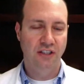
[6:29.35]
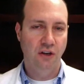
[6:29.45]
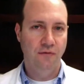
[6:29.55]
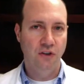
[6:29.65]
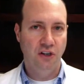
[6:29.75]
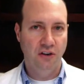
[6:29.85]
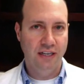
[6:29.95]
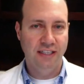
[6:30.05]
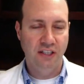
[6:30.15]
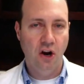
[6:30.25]
So if you start to
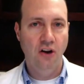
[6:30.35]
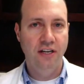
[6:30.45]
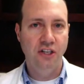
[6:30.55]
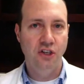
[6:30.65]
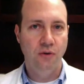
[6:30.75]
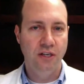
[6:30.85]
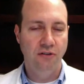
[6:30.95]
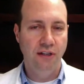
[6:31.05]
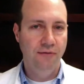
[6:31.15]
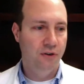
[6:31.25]
get scar tissue in your
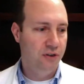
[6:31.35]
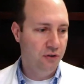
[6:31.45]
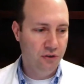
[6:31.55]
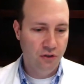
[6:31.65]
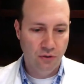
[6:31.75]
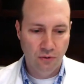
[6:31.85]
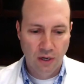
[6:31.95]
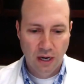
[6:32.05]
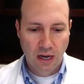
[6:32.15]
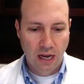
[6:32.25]
liver due to
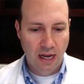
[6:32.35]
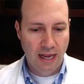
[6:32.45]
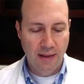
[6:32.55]
uh,